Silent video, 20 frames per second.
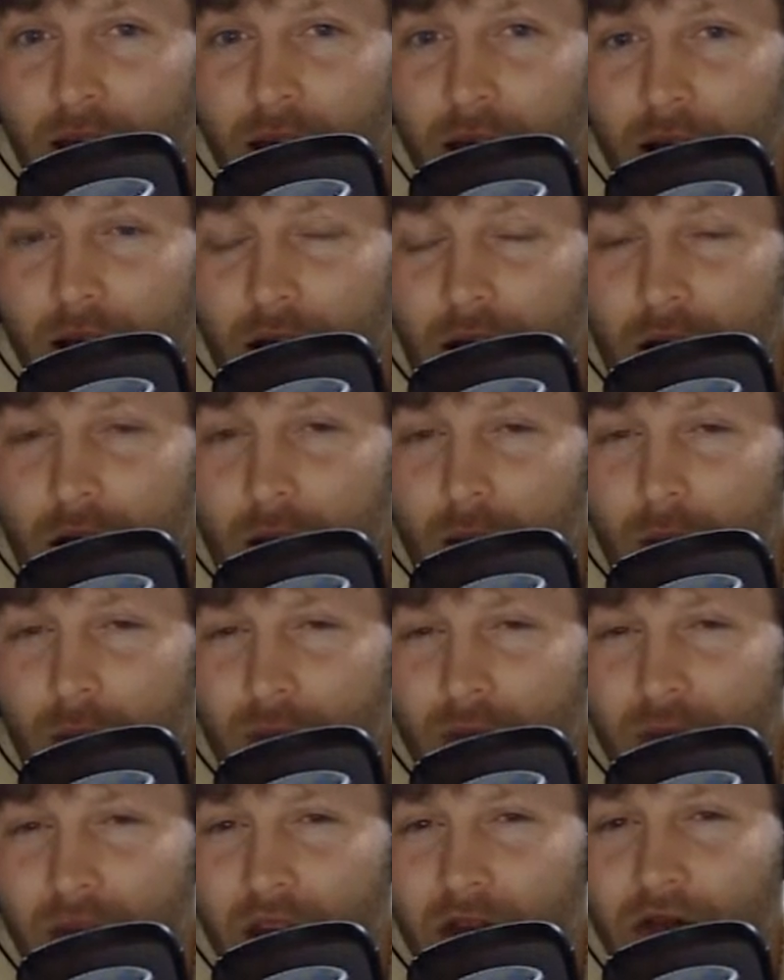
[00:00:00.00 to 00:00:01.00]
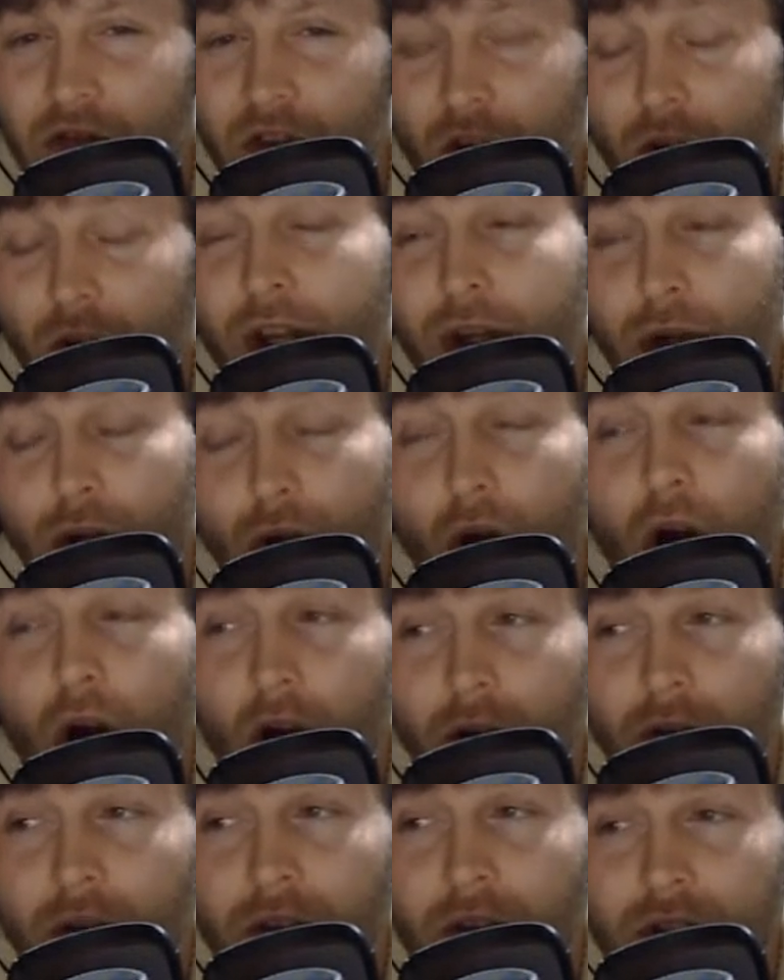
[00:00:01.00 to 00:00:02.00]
a very good offense.